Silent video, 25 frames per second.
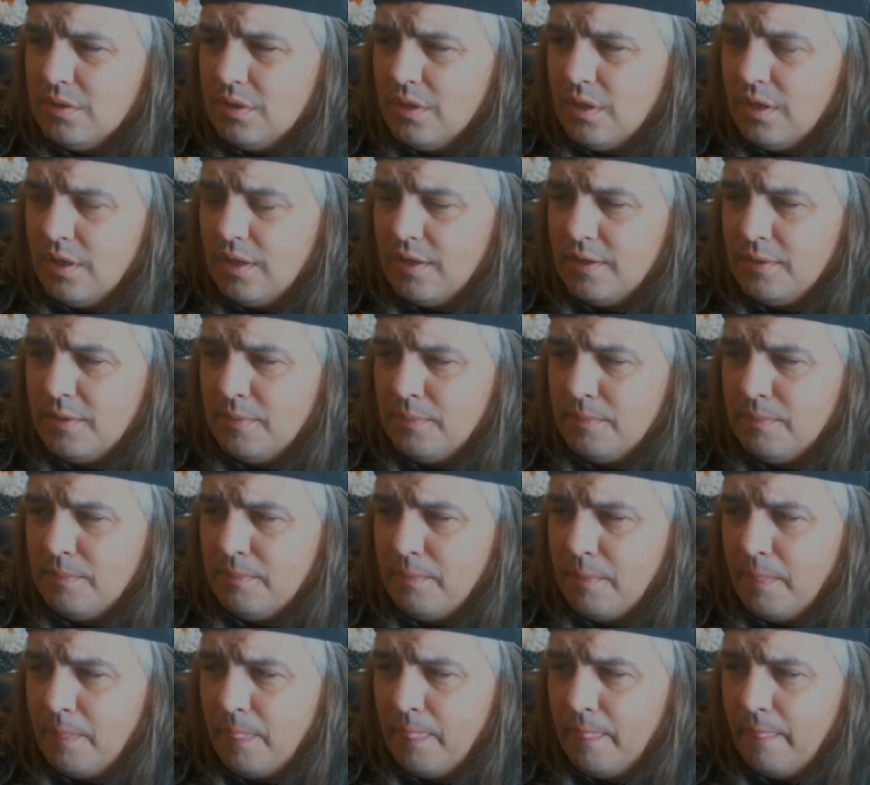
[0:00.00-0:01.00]
Um,
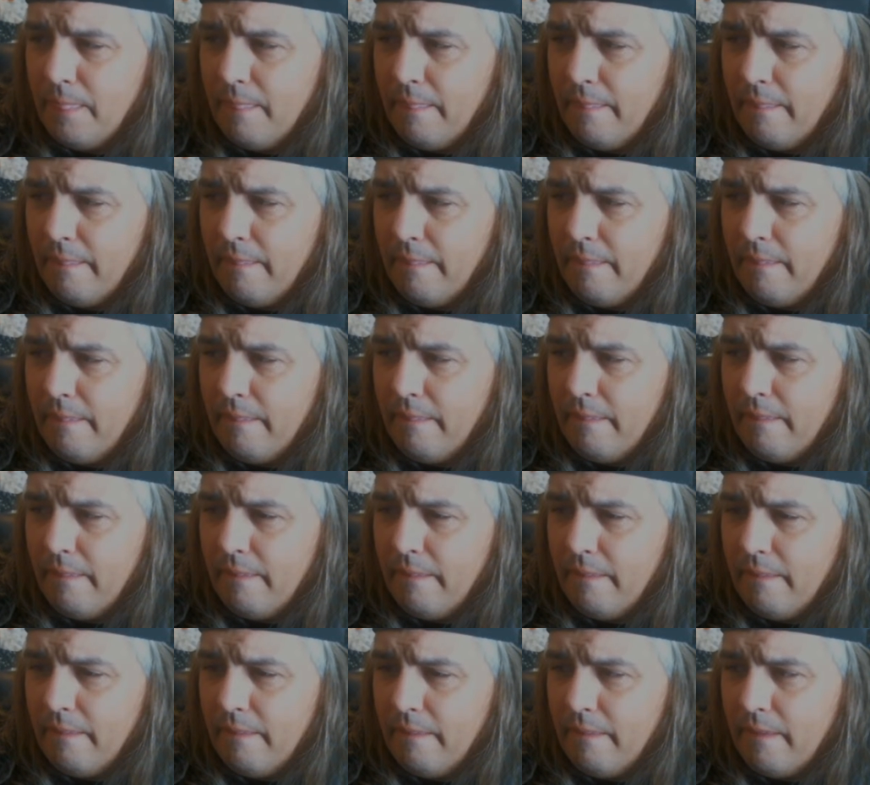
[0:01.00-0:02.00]

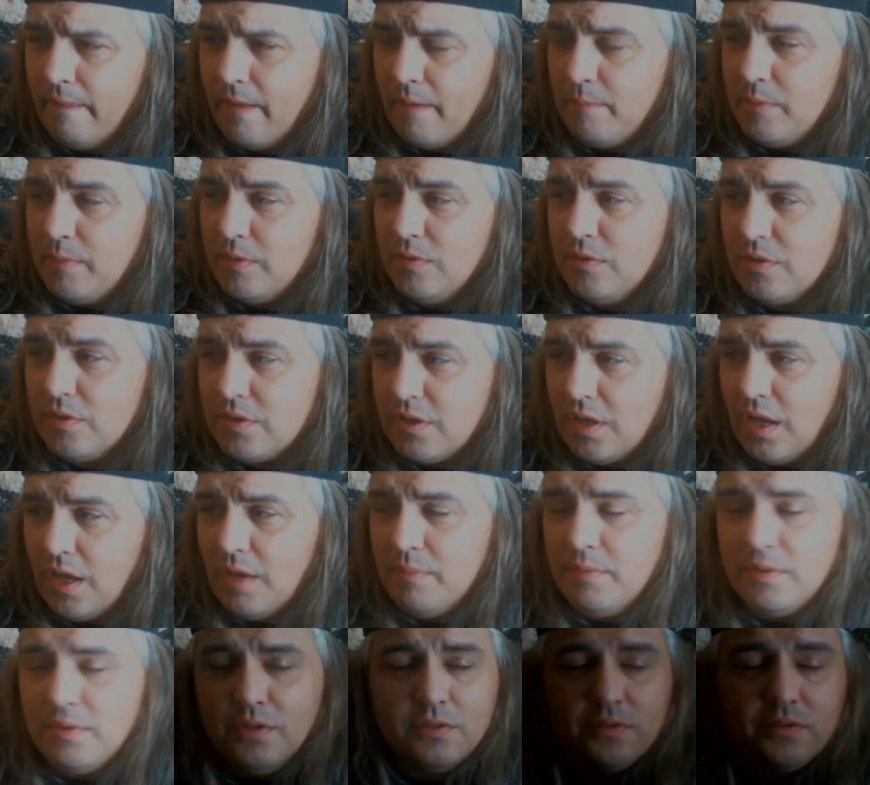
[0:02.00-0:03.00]
I've
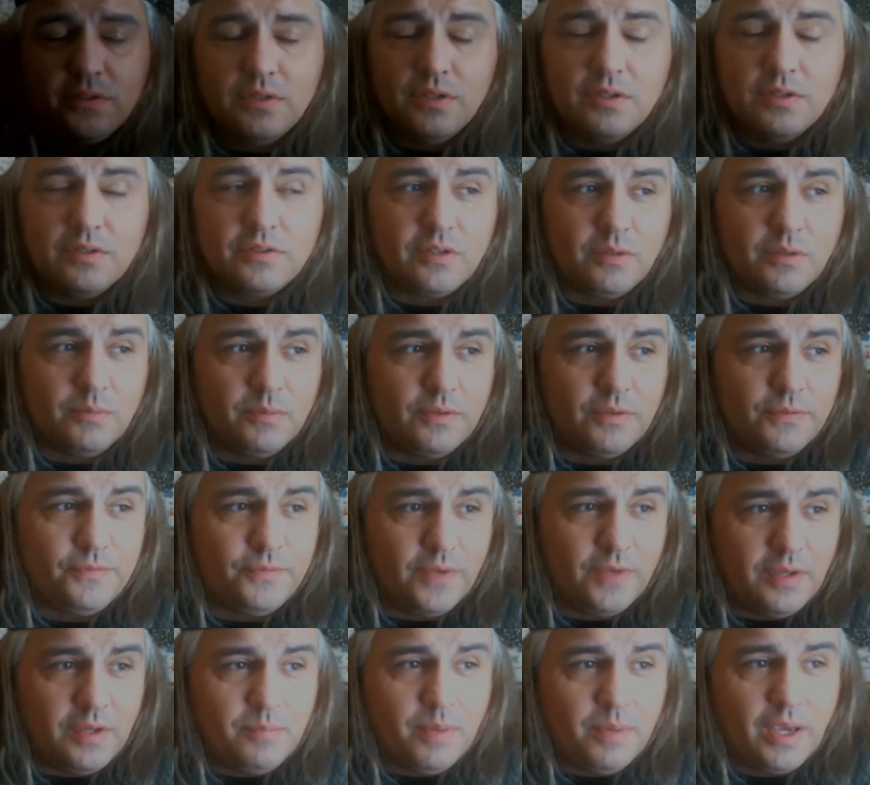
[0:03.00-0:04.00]
been listening to some of the
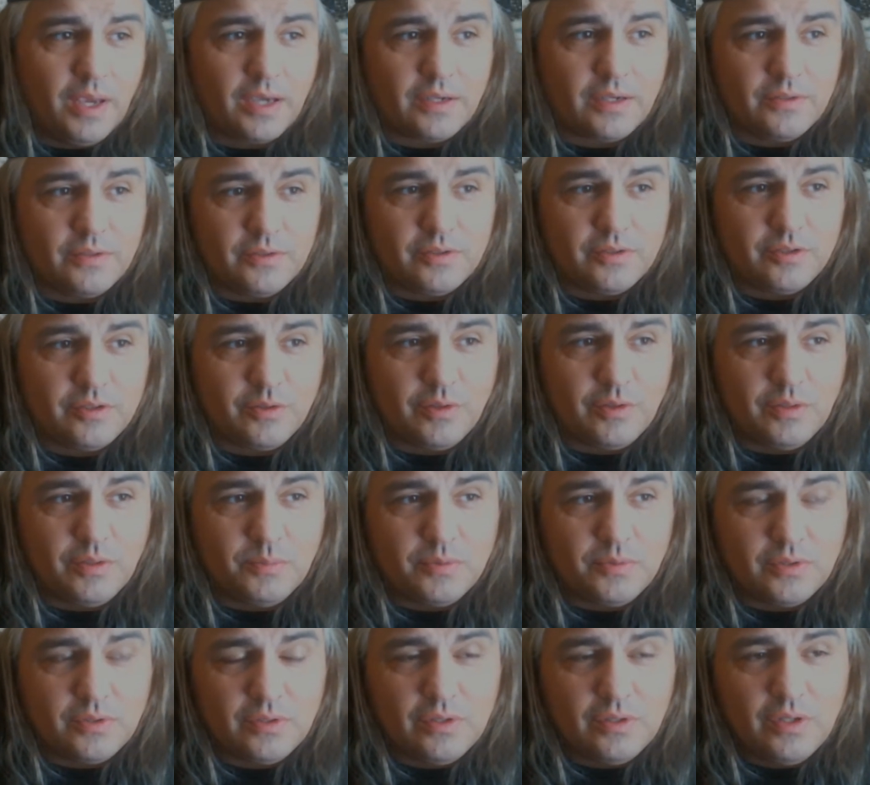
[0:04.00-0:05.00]
feedback on the streams
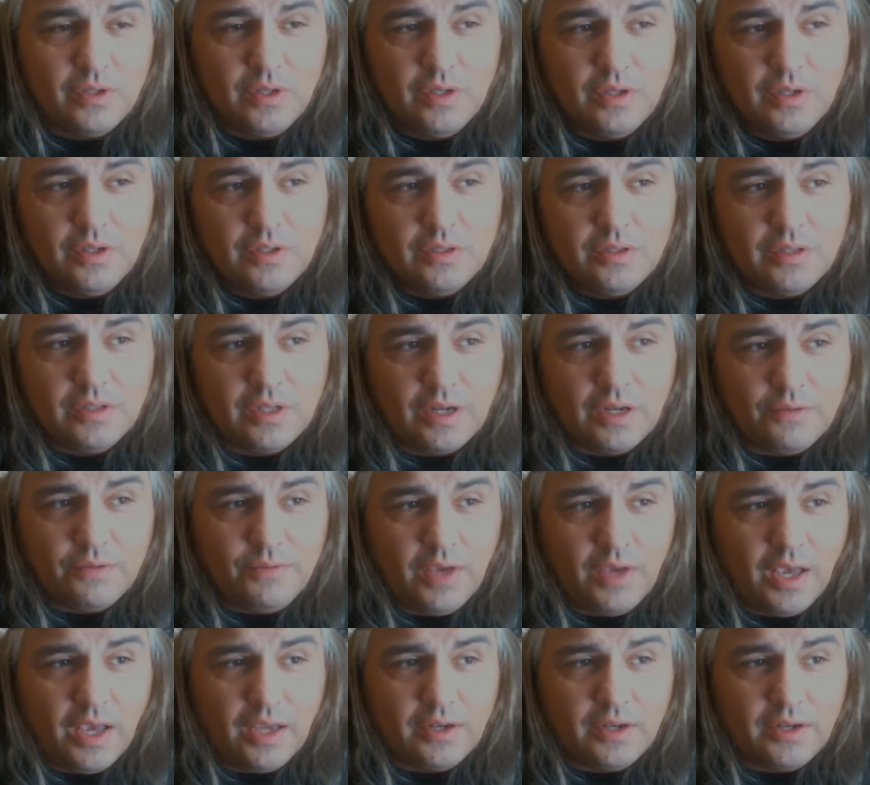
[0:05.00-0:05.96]
that I've had,